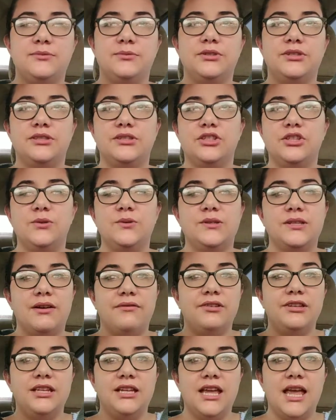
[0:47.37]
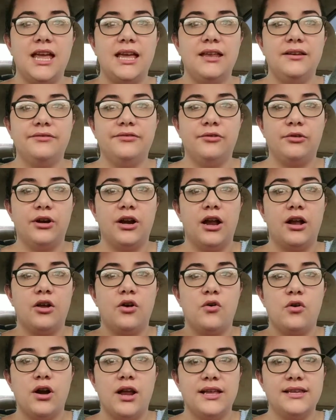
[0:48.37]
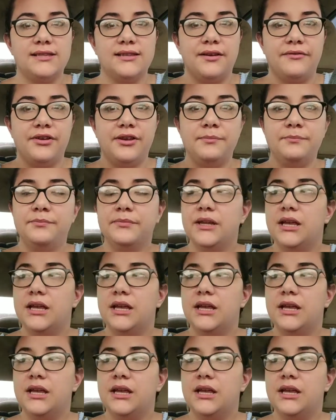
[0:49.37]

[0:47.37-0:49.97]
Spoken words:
It was $278 for a Core i7.